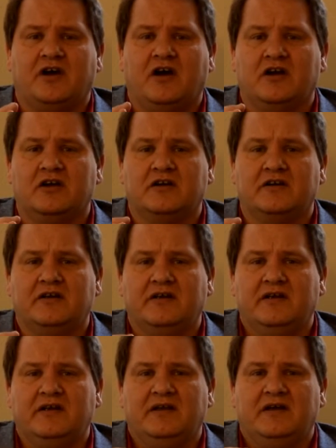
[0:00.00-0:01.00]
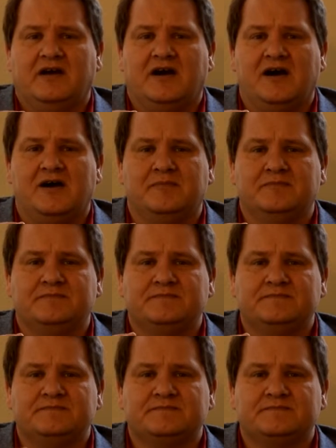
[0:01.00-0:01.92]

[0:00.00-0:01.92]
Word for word: are um,